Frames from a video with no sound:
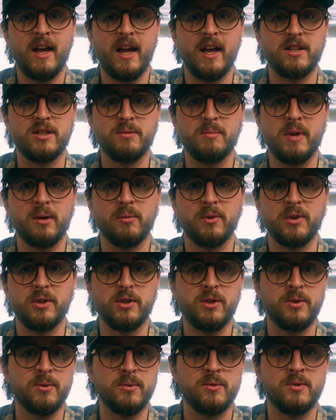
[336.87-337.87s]
and to be able to
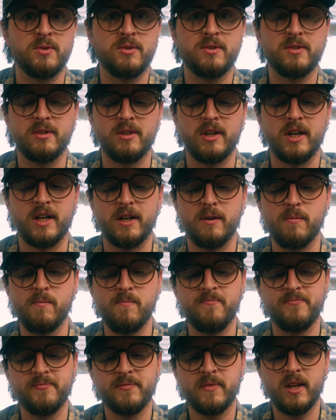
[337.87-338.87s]
use
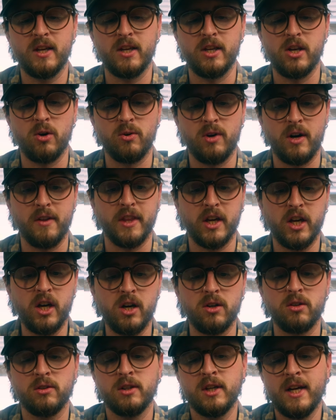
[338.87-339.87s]
on the
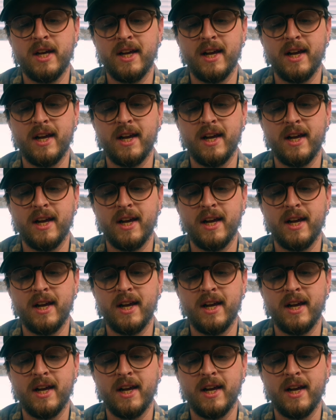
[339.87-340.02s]
go.